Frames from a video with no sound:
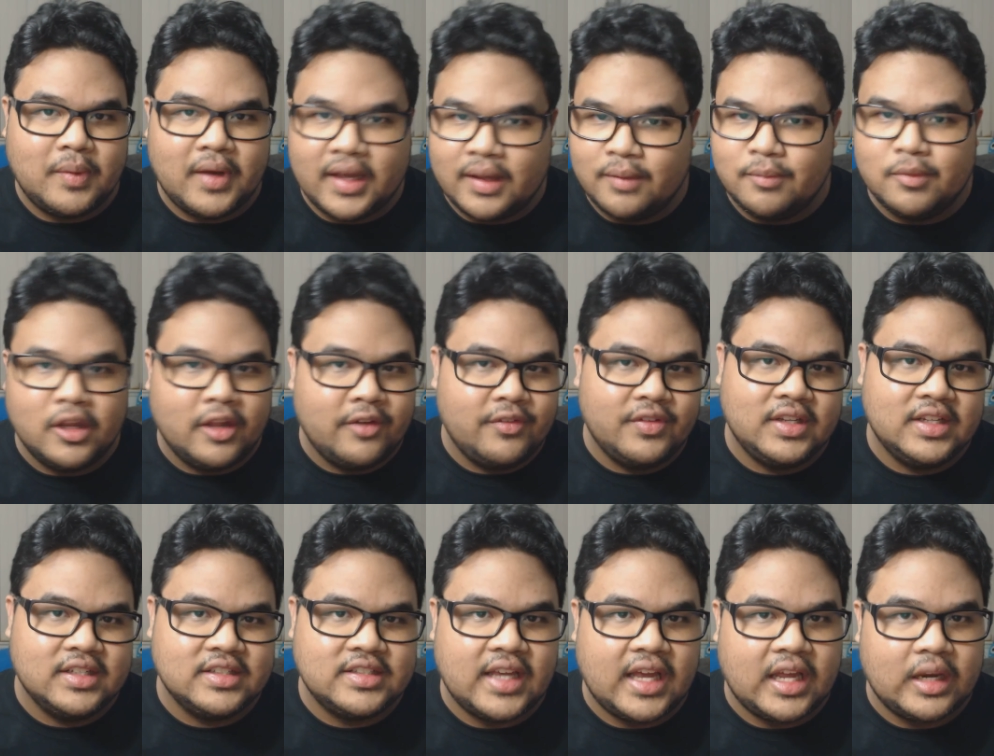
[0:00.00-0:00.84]
I am
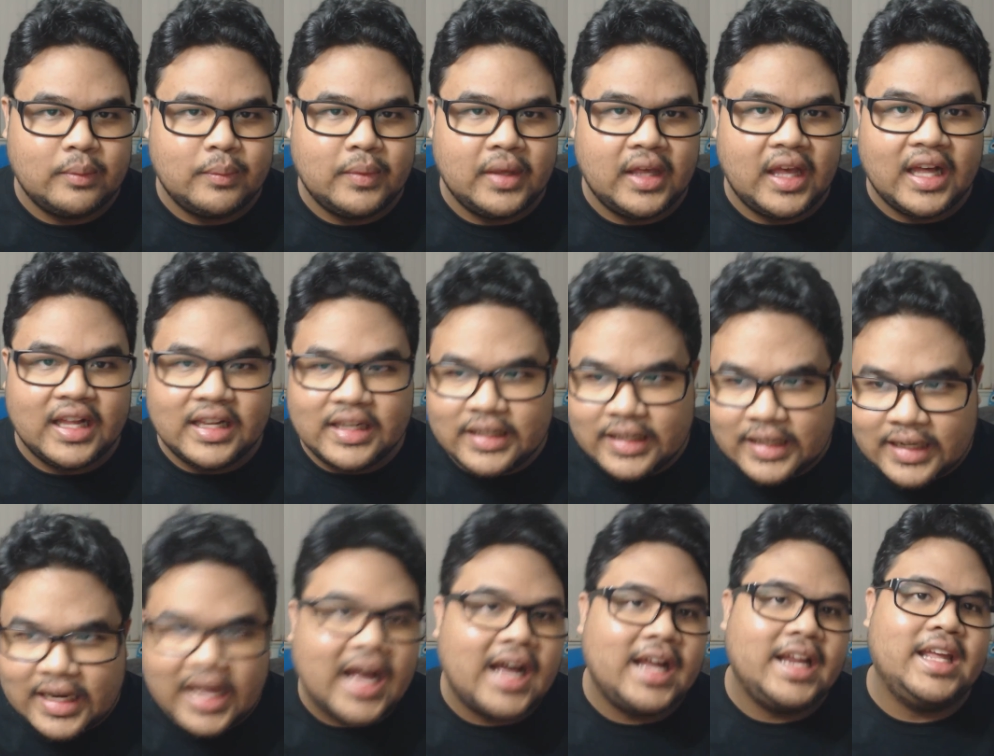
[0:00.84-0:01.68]
loving this anime a
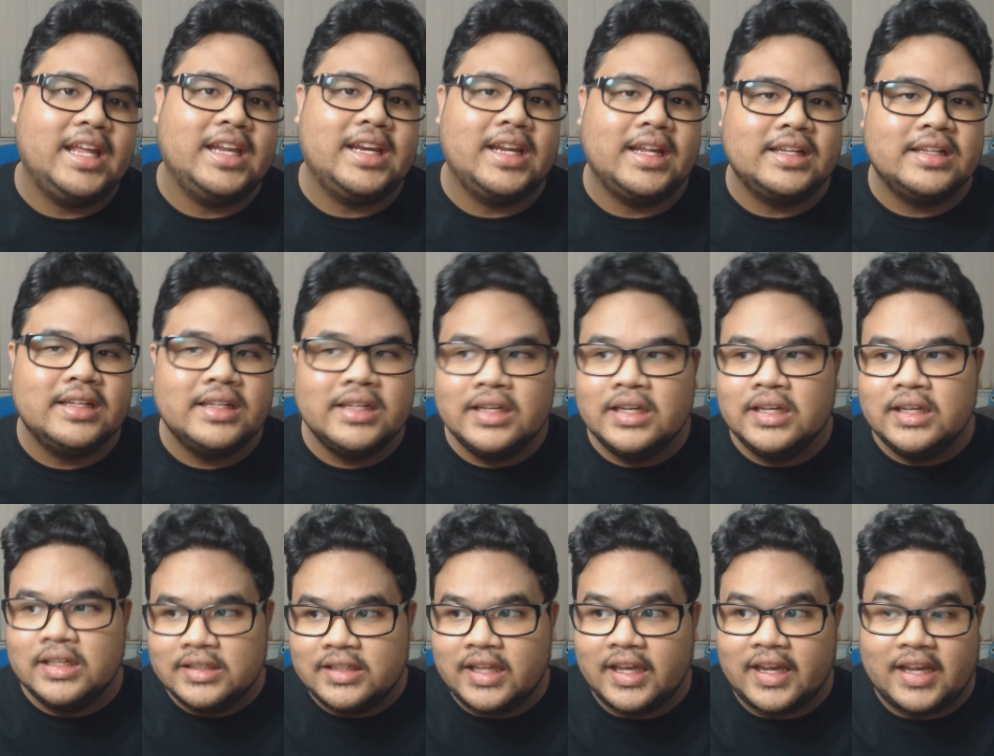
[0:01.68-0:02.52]
lot, and I
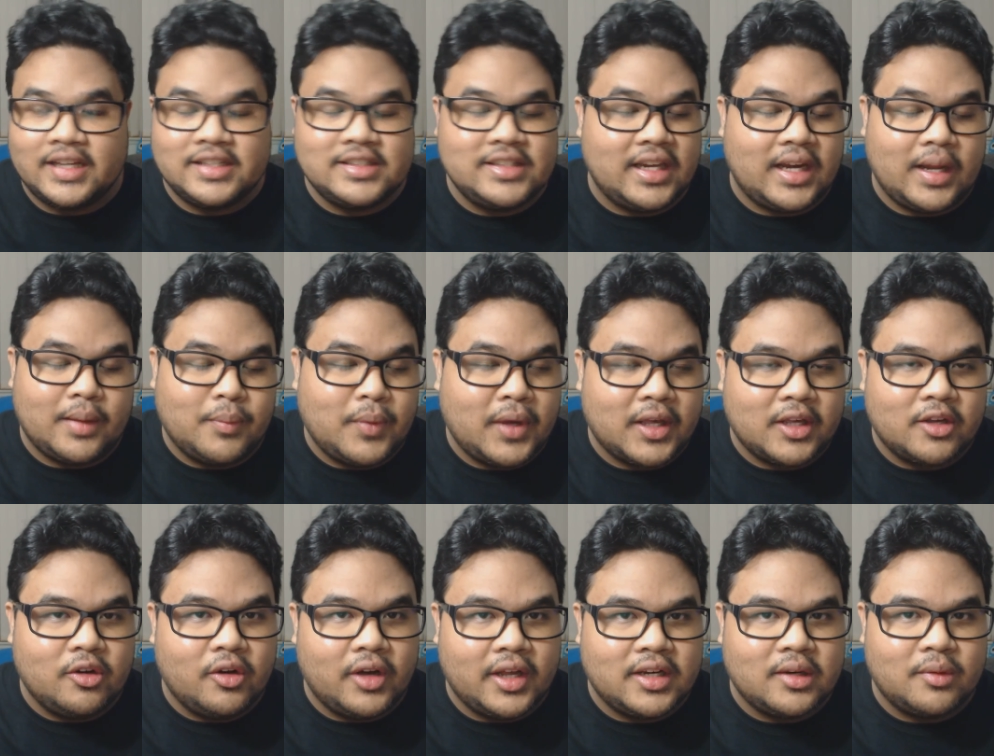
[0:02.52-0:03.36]
like I said, I might
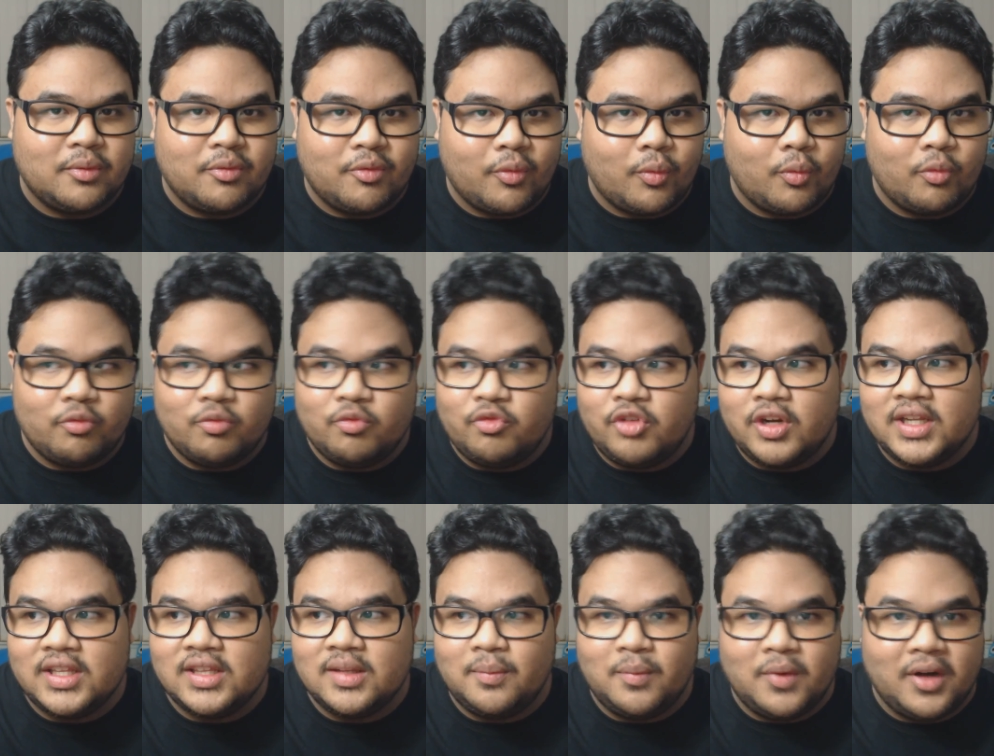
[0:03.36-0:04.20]
go end up
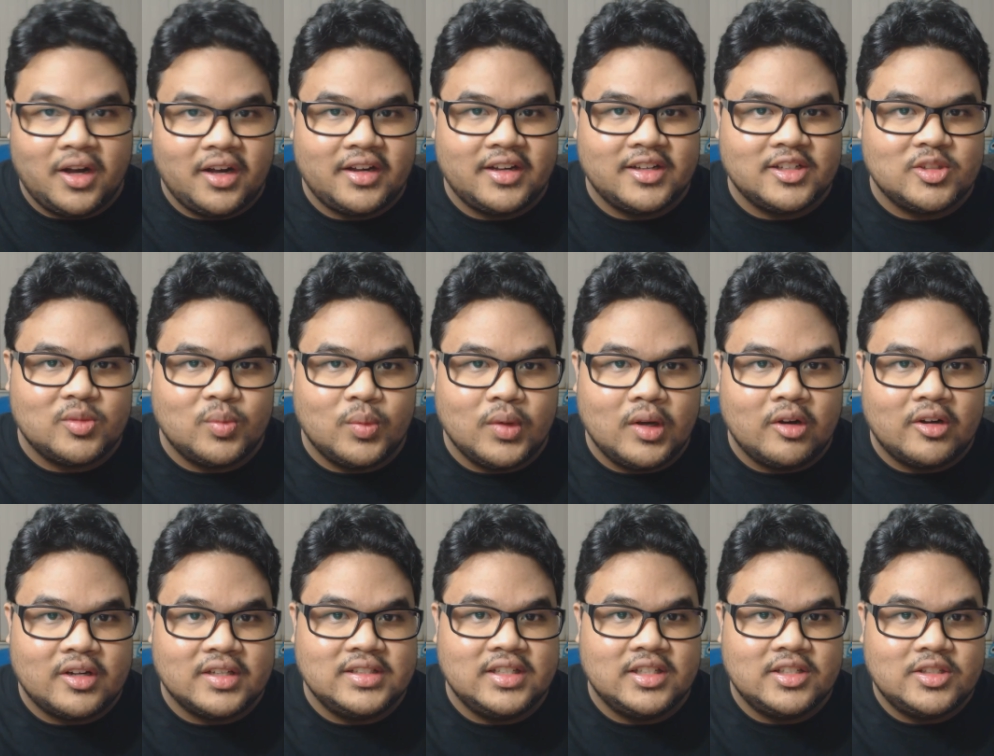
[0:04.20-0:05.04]
reading the manga as
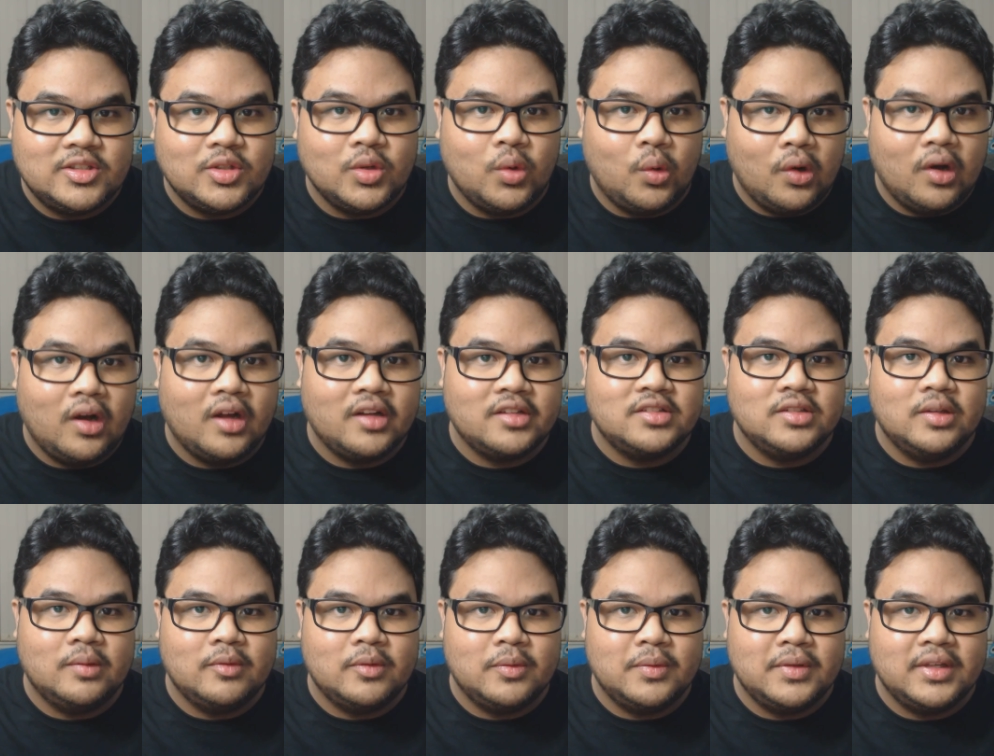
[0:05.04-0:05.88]
well because it's so
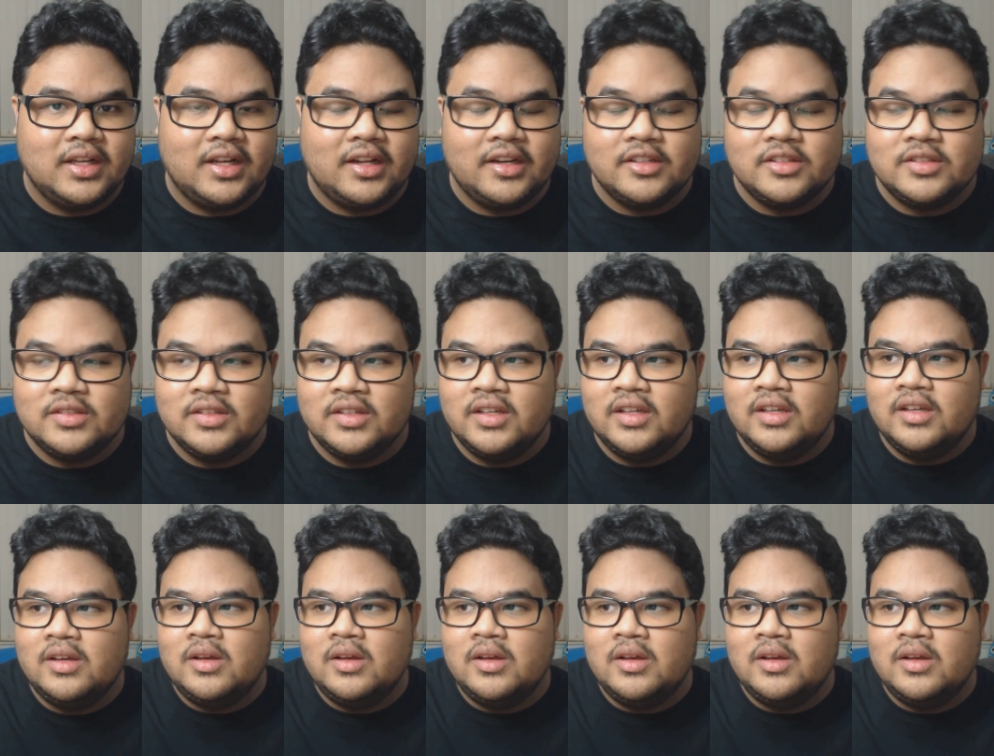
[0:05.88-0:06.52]
awesome to be honest.